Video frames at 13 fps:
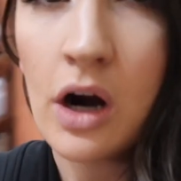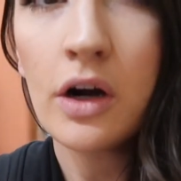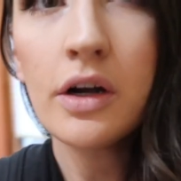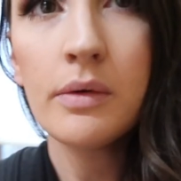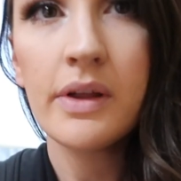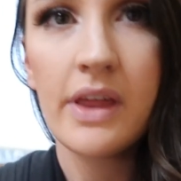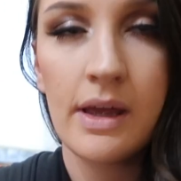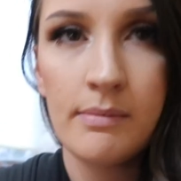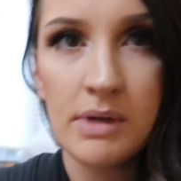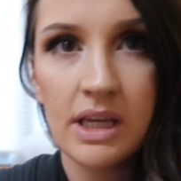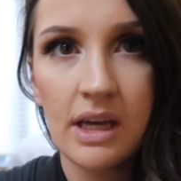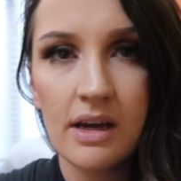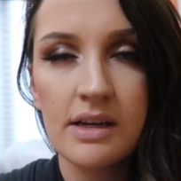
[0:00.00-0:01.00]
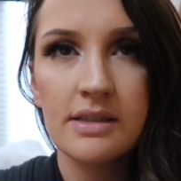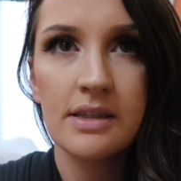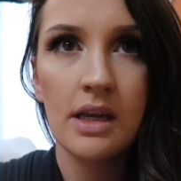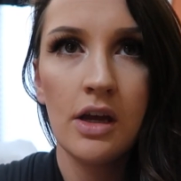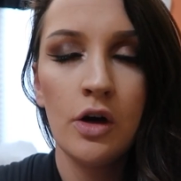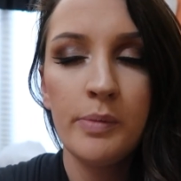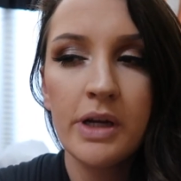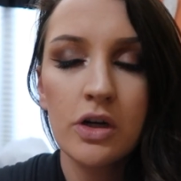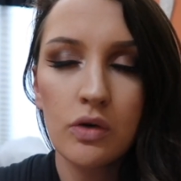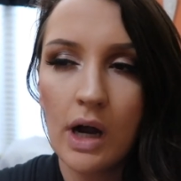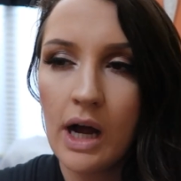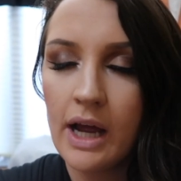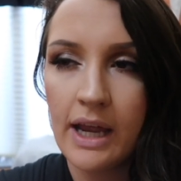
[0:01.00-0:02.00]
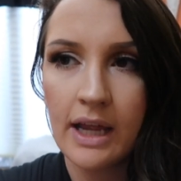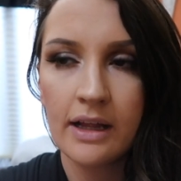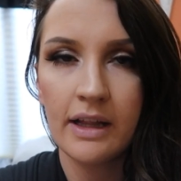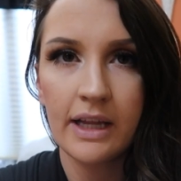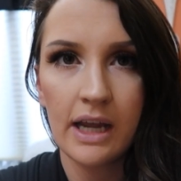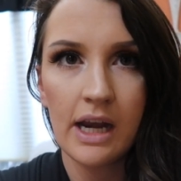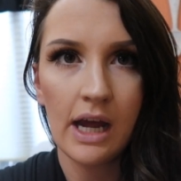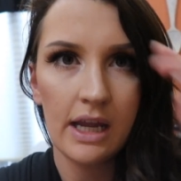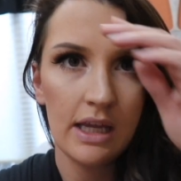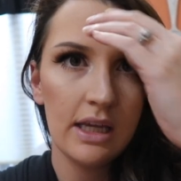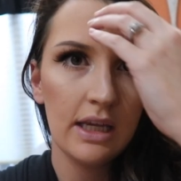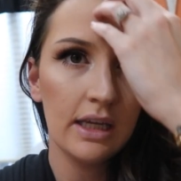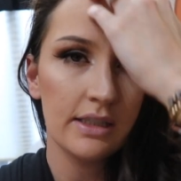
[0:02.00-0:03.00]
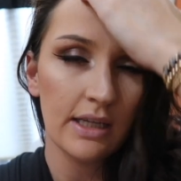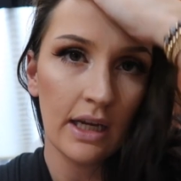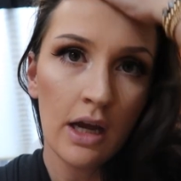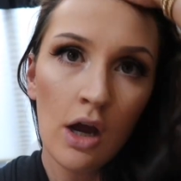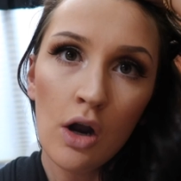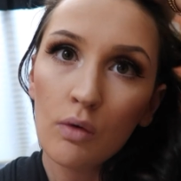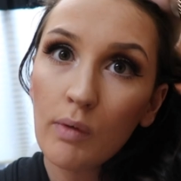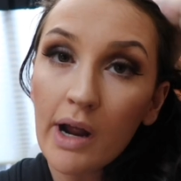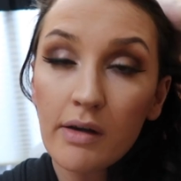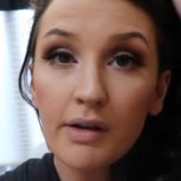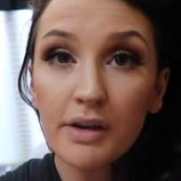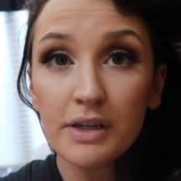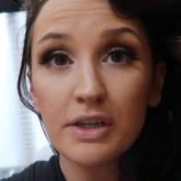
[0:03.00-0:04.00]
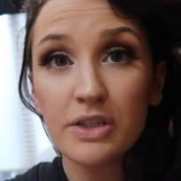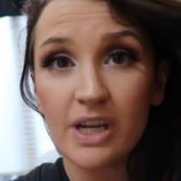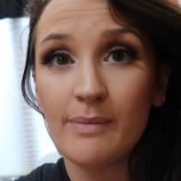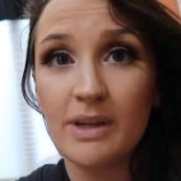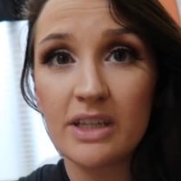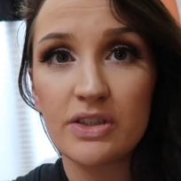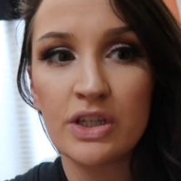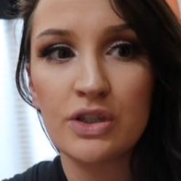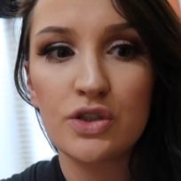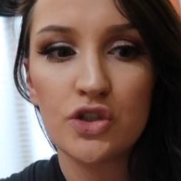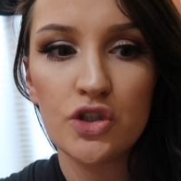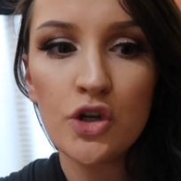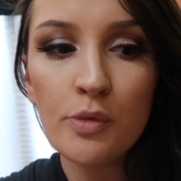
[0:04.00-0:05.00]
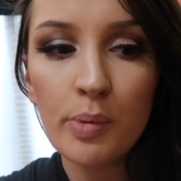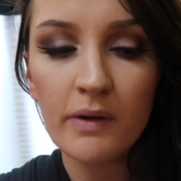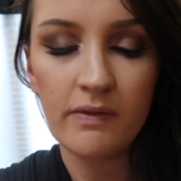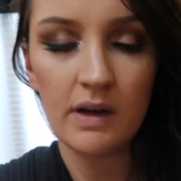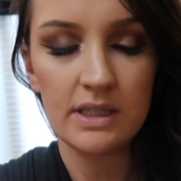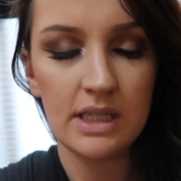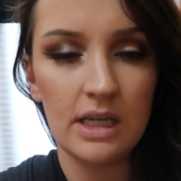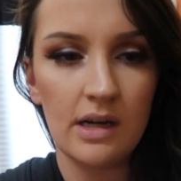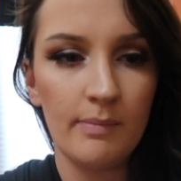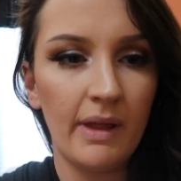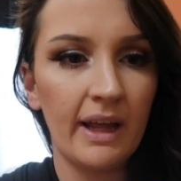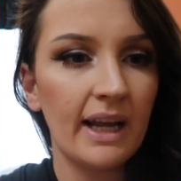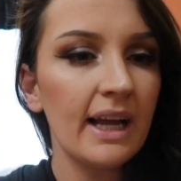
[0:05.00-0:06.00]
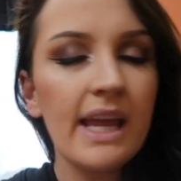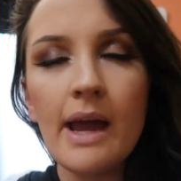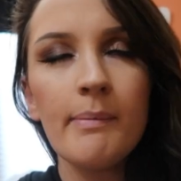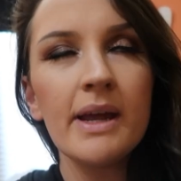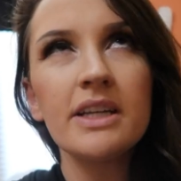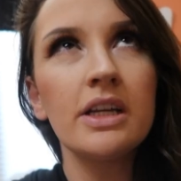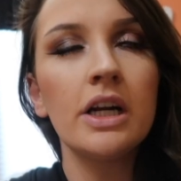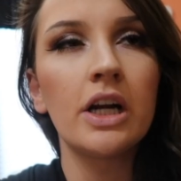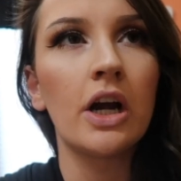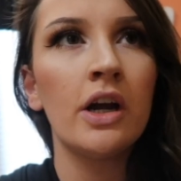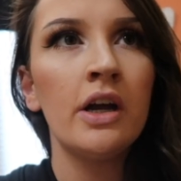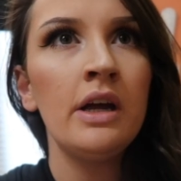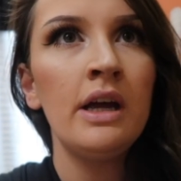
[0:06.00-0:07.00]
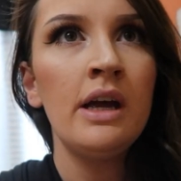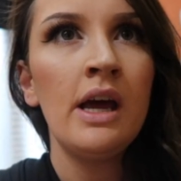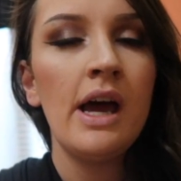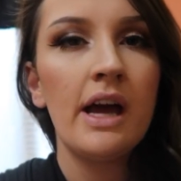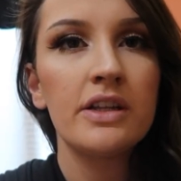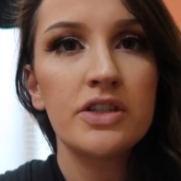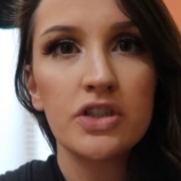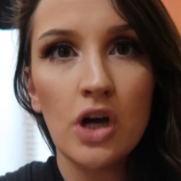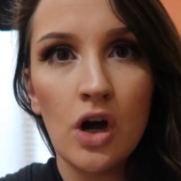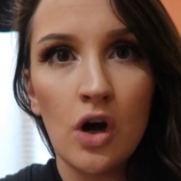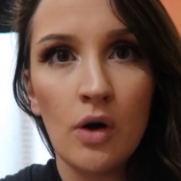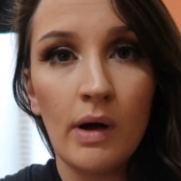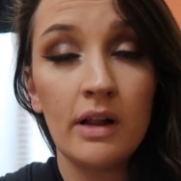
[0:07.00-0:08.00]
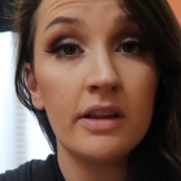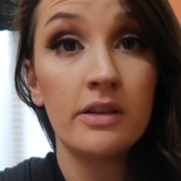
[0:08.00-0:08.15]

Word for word: harder with him because he'll be crying like at night. He gets like right around dinner time, he gets like super fussy and I'm like, I can't make dinner. And so I'll